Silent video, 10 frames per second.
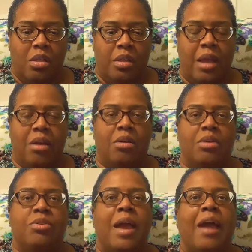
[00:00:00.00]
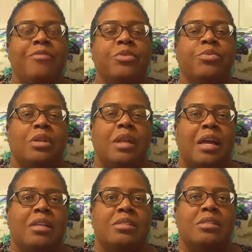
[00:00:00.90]
Now, you have to
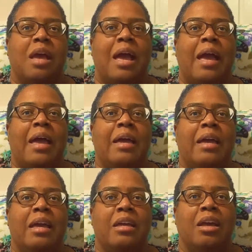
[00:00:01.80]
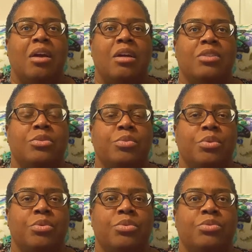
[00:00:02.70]
realize I had gone
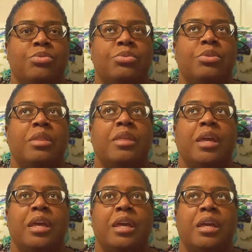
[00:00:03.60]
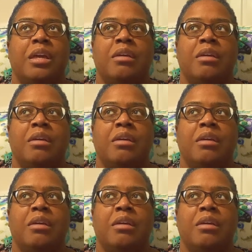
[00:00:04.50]
through the